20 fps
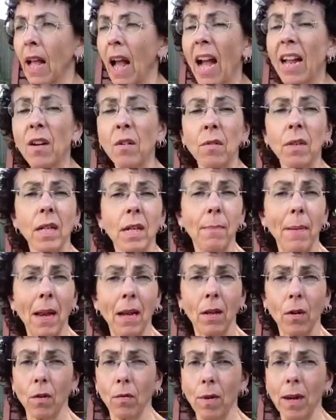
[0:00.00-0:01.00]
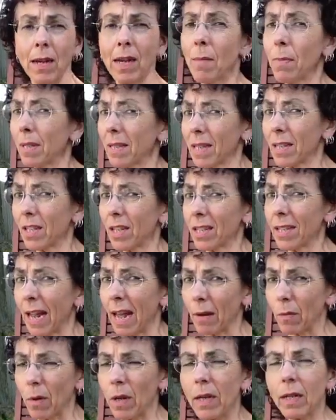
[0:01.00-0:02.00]
I don't need a pedicure right now because I just
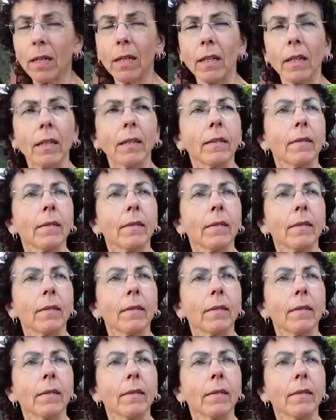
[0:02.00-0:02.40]
had one.